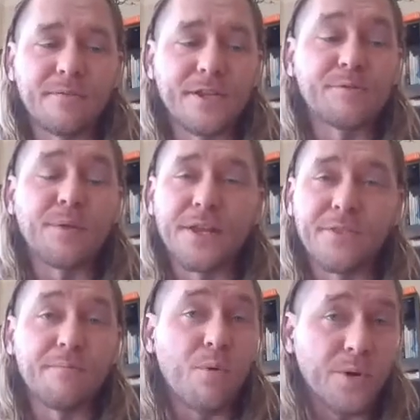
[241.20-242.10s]

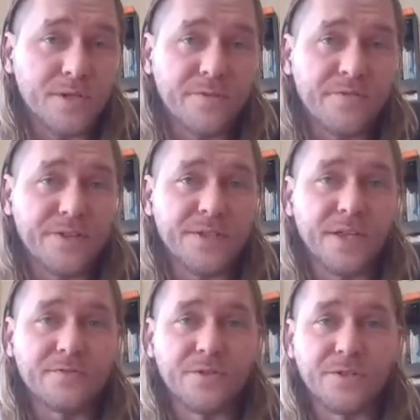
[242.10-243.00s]
explaining the importance of
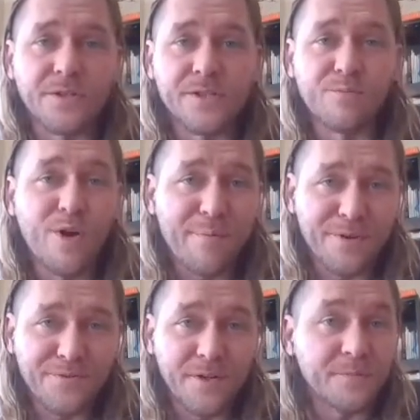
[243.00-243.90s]
investigative journalism, why
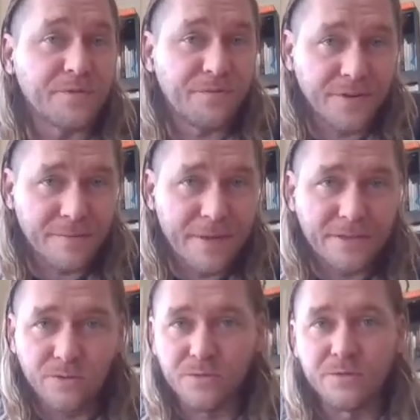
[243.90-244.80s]
press freedoms are
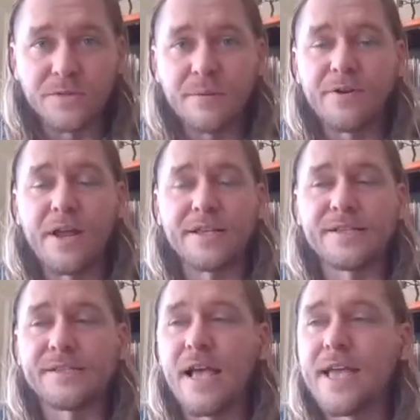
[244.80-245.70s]
fundamental to a
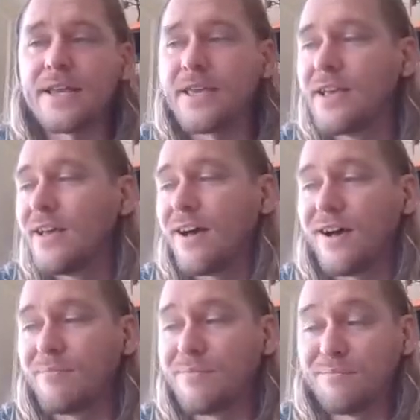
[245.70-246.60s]
democratic society.
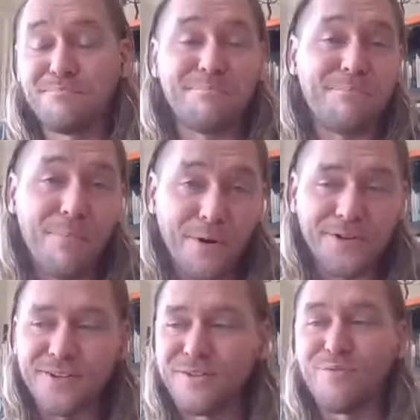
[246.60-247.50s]

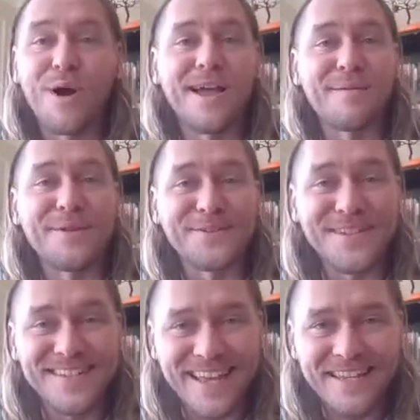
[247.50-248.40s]
Part of why I'm here
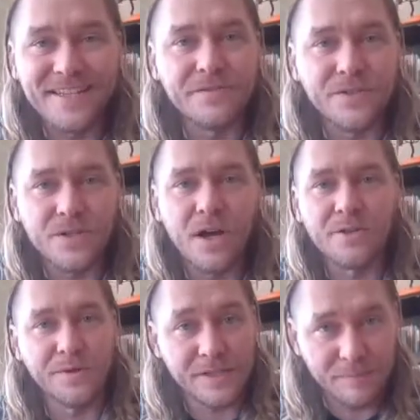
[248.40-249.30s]
today to give a
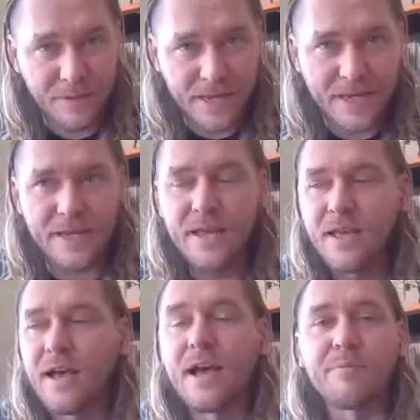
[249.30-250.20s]
talk to explain
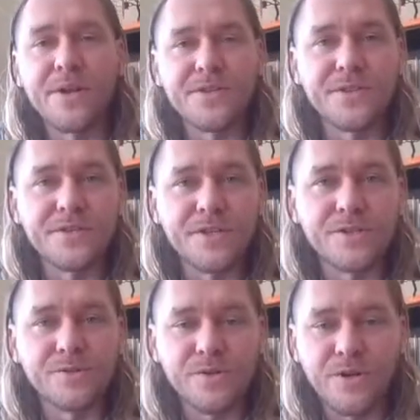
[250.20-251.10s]
how pressing these
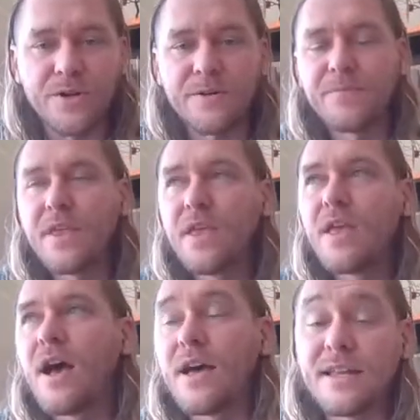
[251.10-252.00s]
issues are.
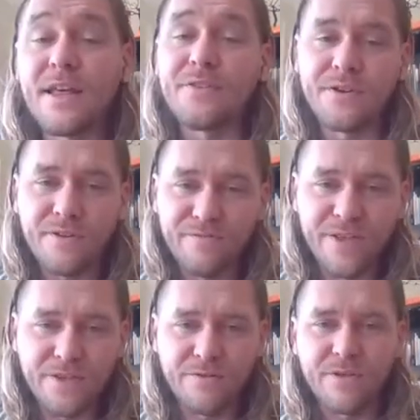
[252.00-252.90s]
Another
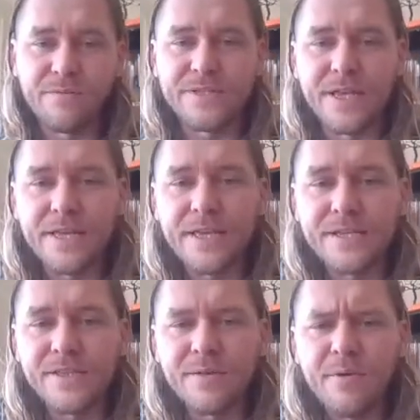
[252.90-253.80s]
venue that we take
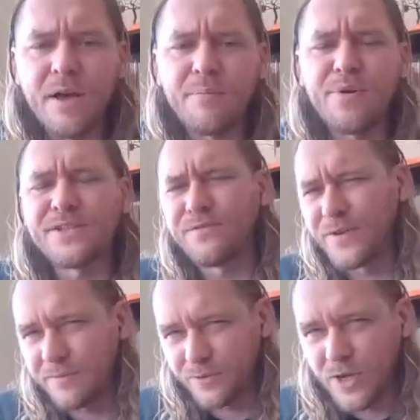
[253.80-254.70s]
is the Press
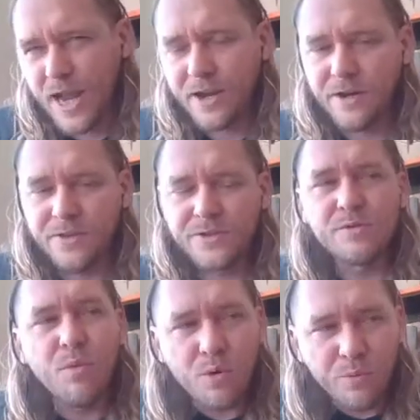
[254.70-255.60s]
Freedom Tracker. This
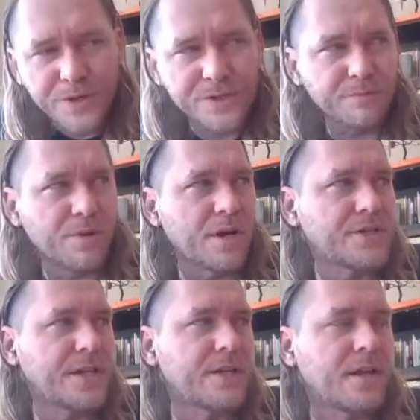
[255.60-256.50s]
is a more recent
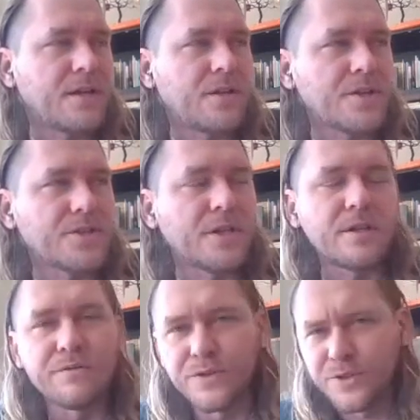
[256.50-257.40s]
project launched a
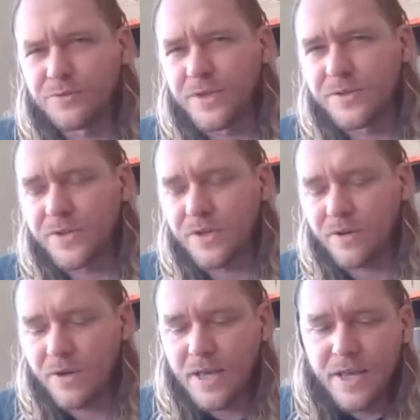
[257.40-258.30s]
little over 2 years
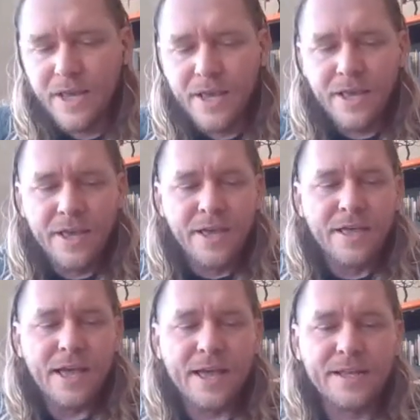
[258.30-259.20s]
ago.
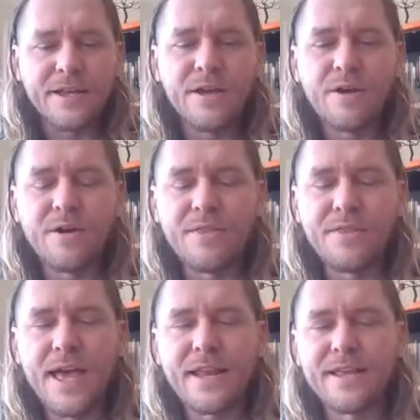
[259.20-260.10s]
And
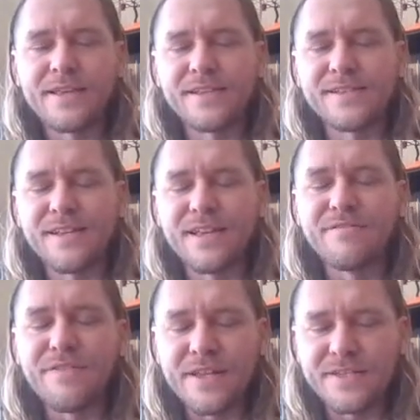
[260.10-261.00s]
that is
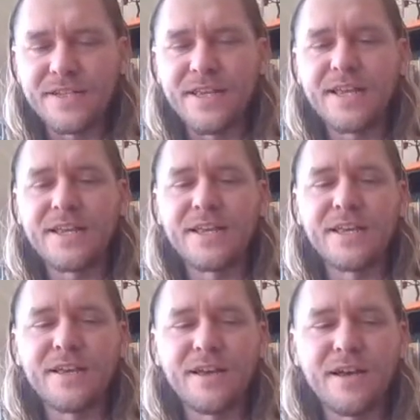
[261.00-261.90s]

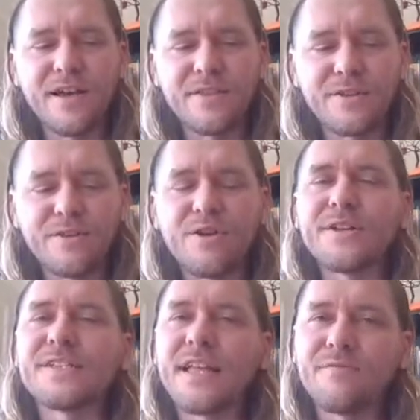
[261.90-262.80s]
investigating the
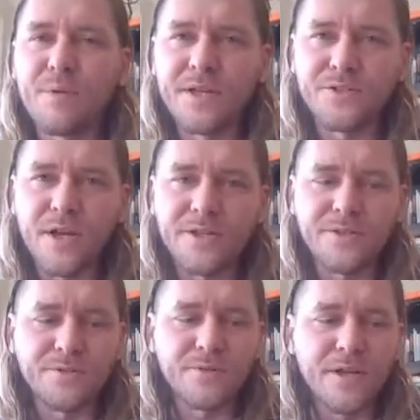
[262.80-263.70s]
current state of play and trying
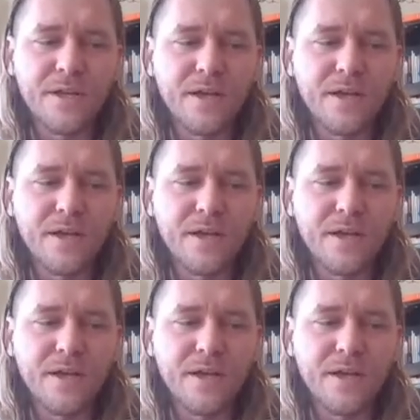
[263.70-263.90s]
to